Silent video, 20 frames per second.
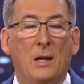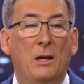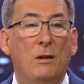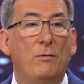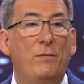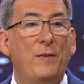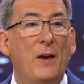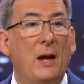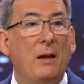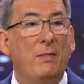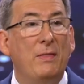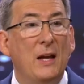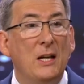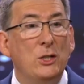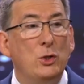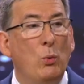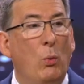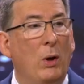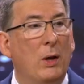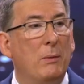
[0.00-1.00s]
In fact,
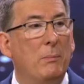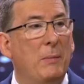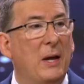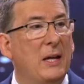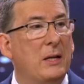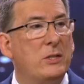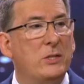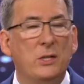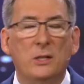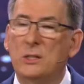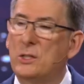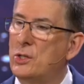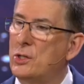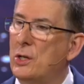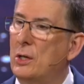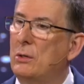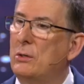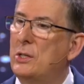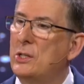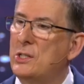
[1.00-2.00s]
that's what makes it
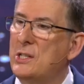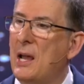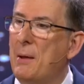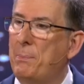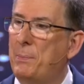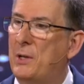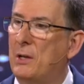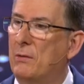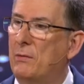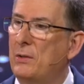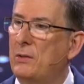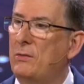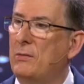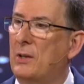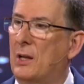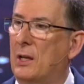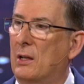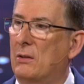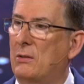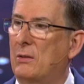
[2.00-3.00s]
so deceptive,
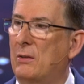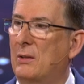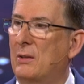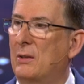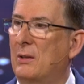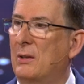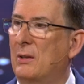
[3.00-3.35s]
isn't it?